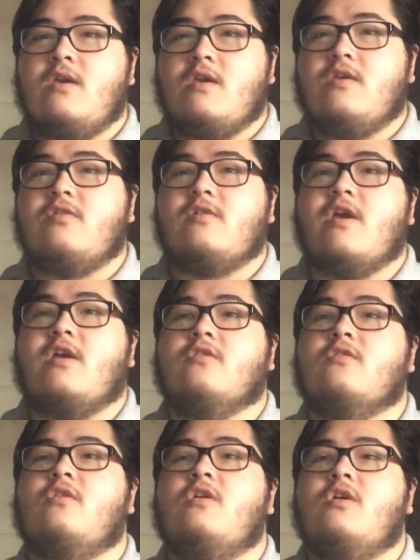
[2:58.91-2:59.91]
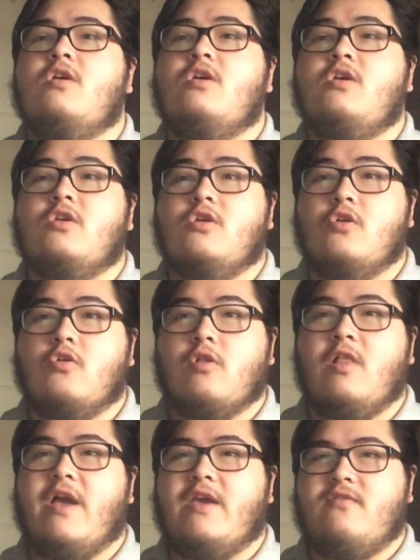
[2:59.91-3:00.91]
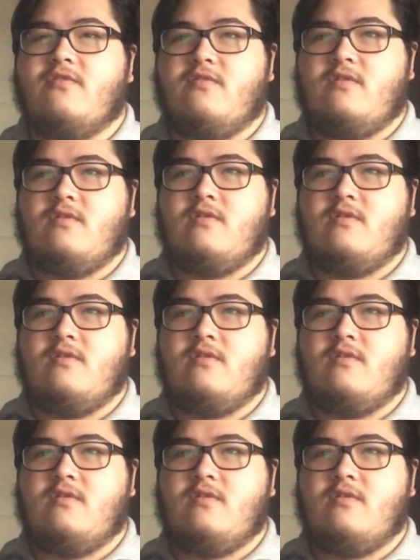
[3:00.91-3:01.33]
He threatened your life.